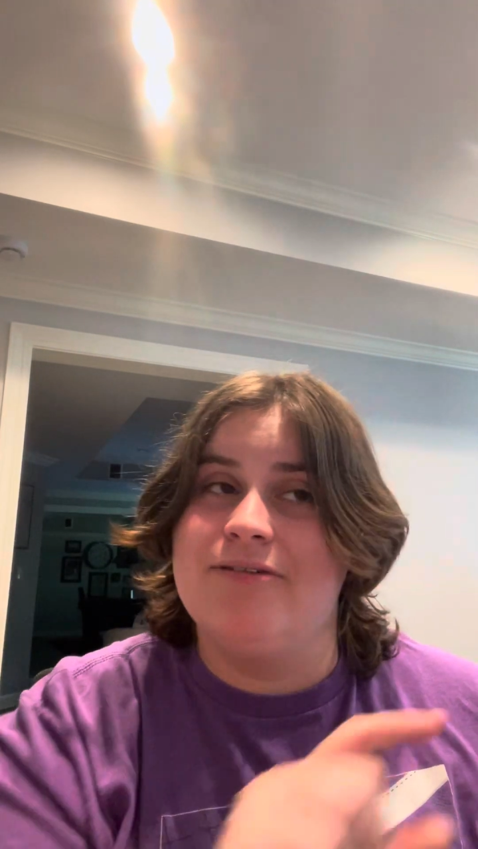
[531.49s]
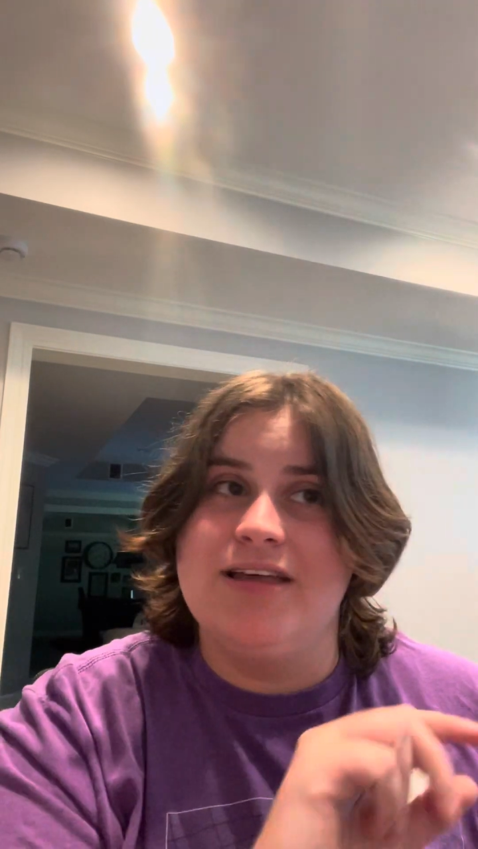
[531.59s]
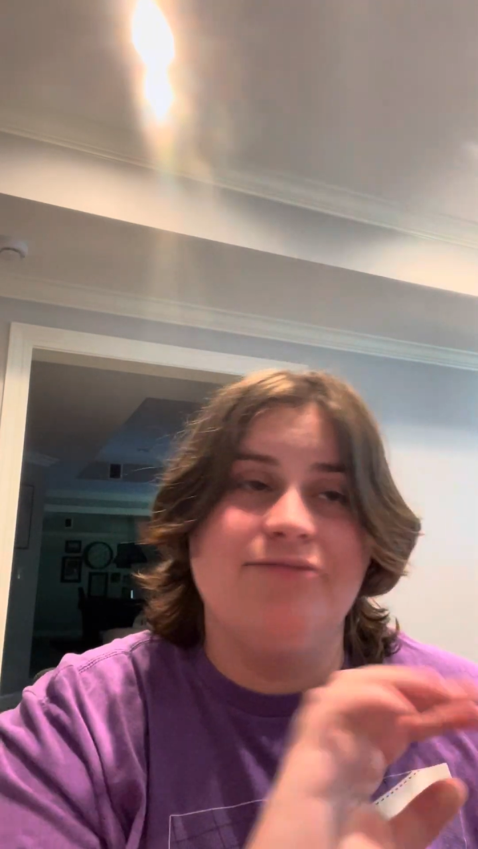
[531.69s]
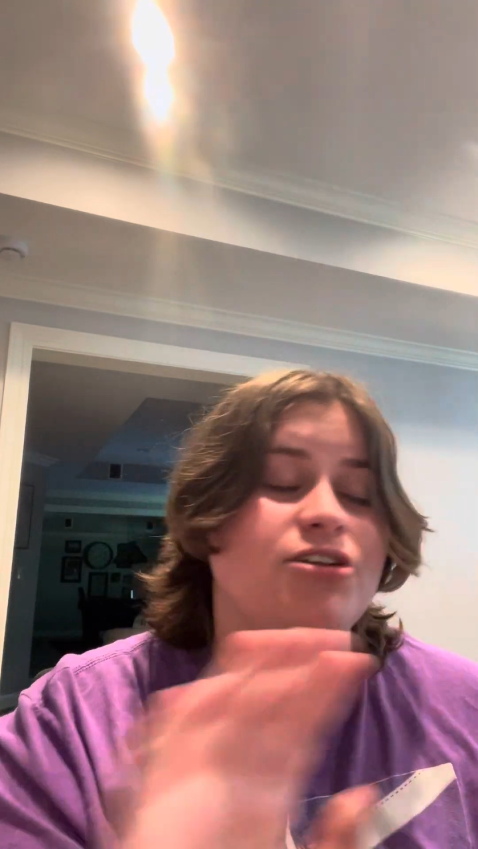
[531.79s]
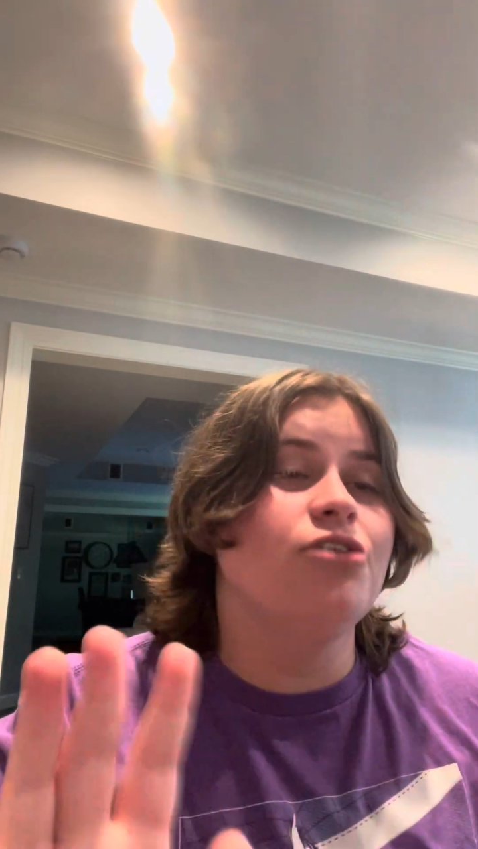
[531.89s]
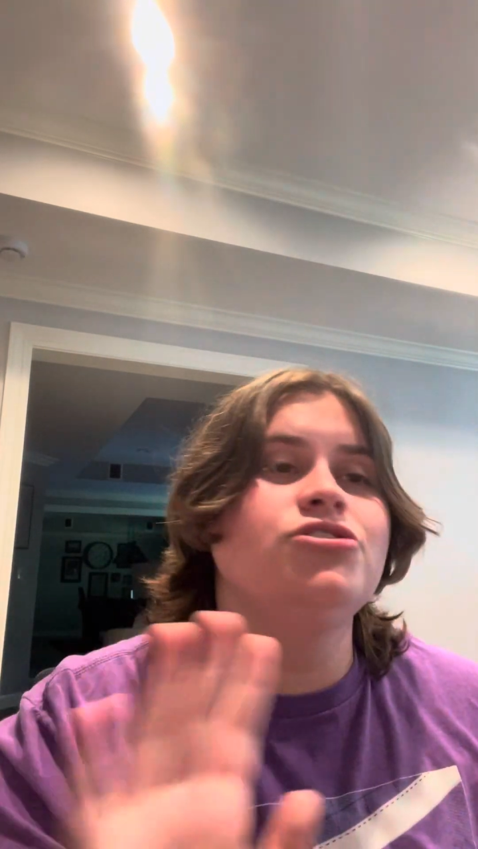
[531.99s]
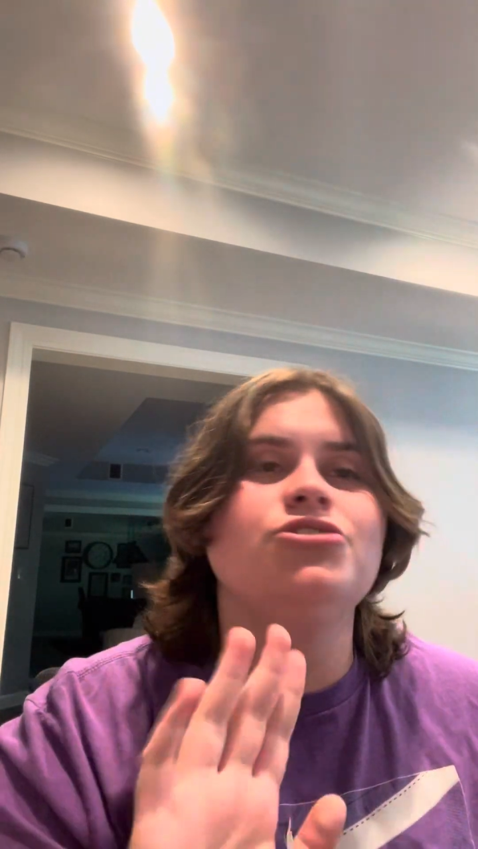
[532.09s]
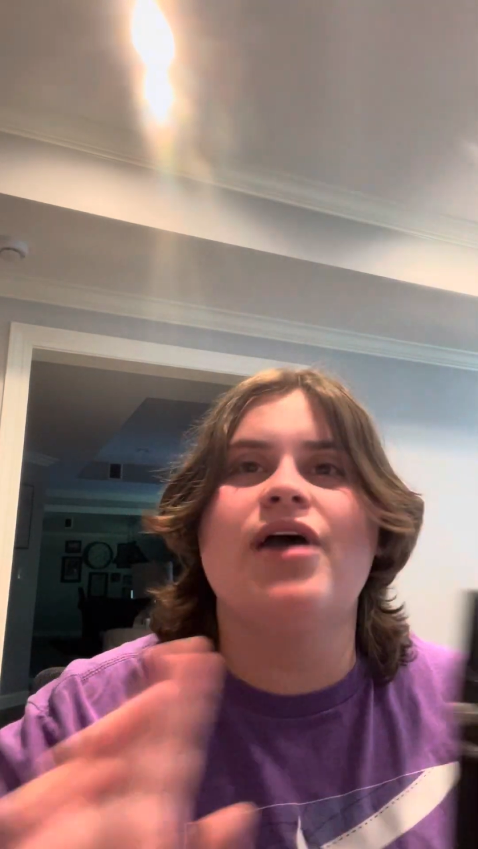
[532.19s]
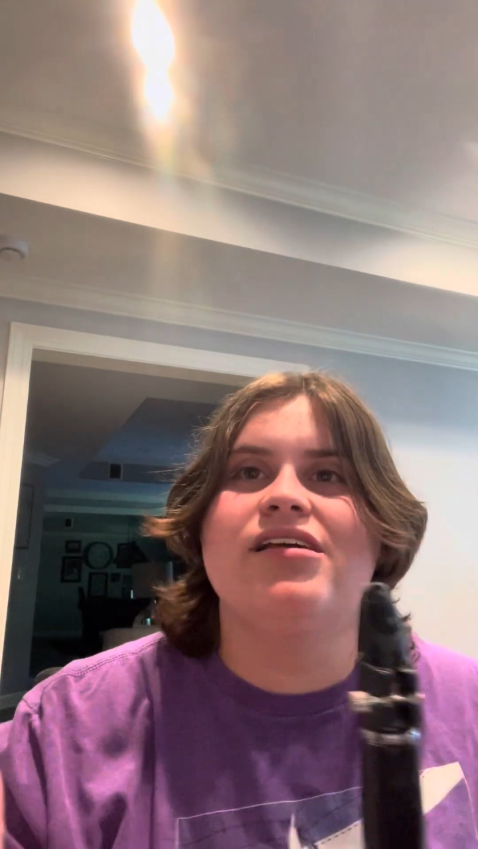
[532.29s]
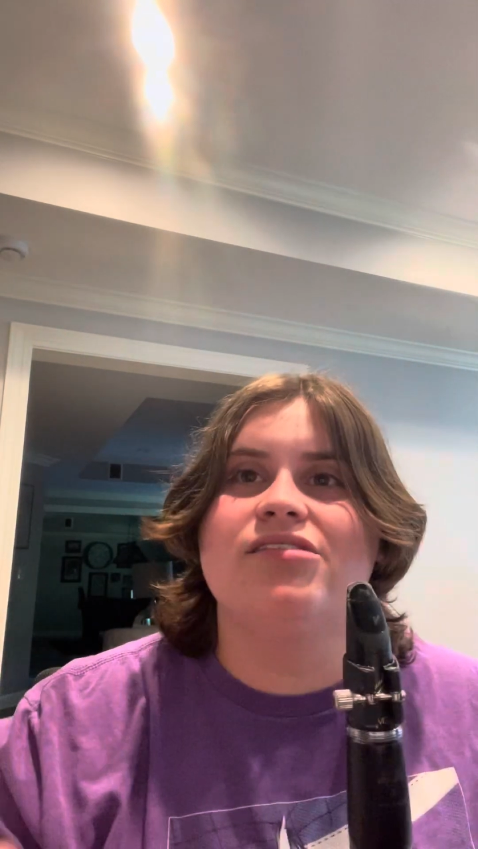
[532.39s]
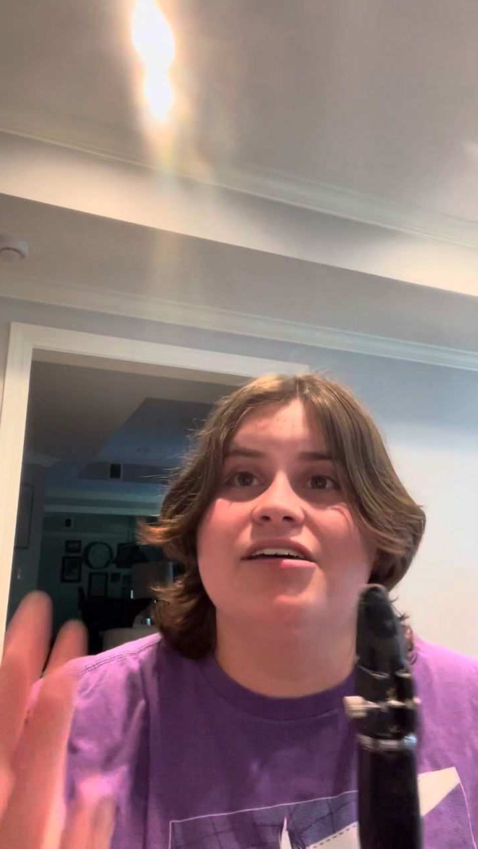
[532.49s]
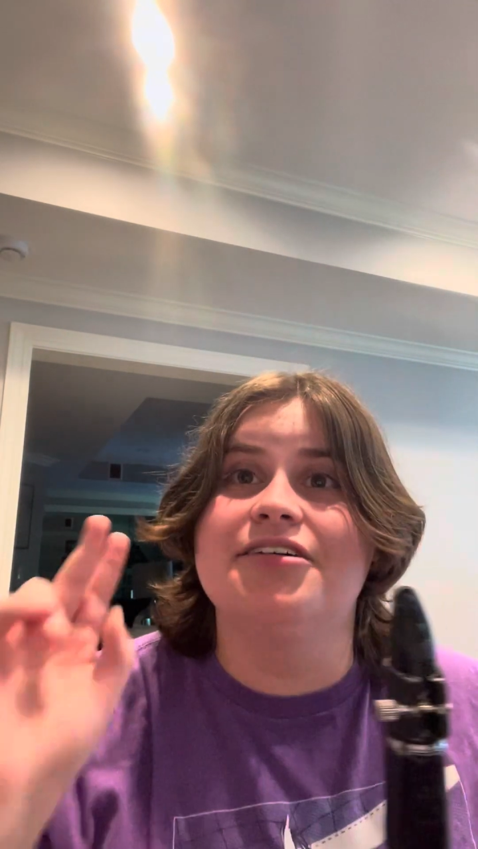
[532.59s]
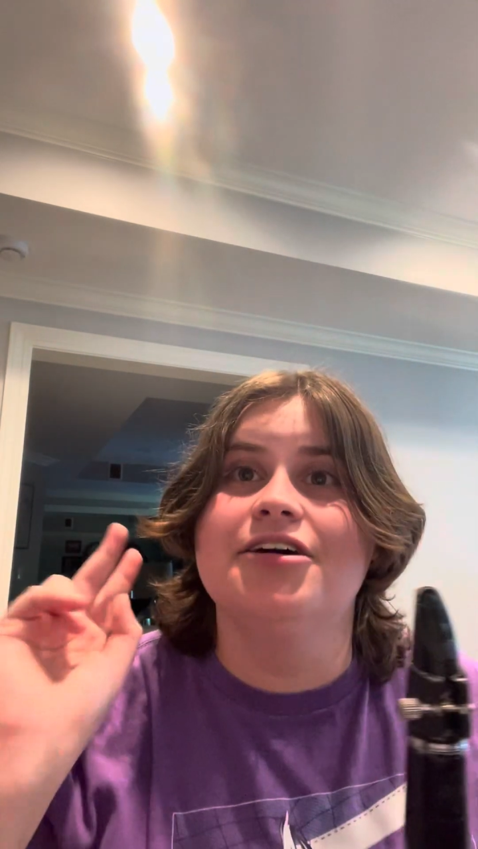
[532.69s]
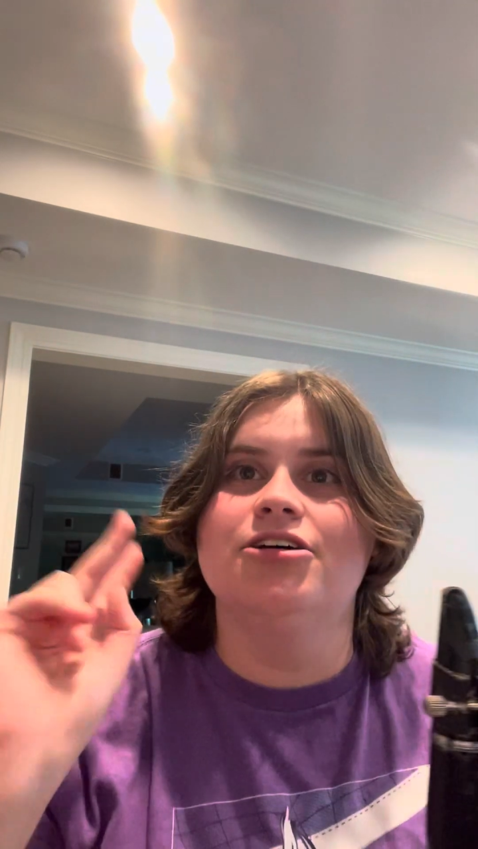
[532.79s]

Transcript: If you don't do anything,